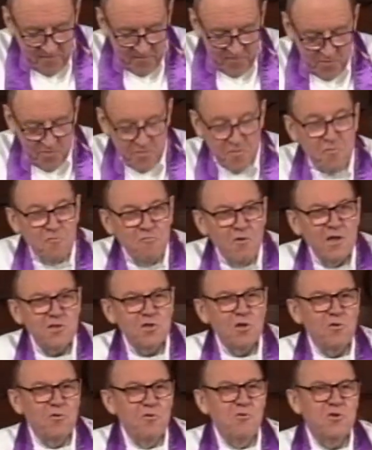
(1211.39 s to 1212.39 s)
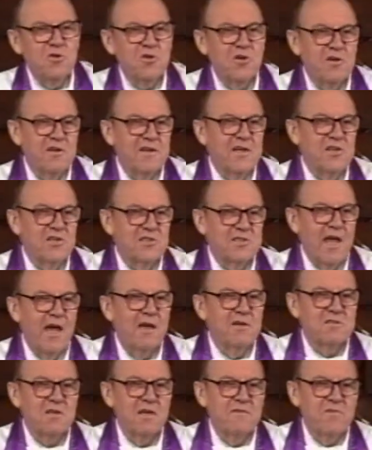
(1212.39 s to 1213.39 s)
for the resolution, he
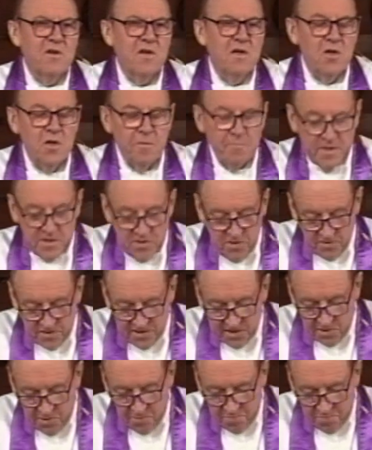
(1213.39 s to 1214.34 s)
says, of a hermeneutical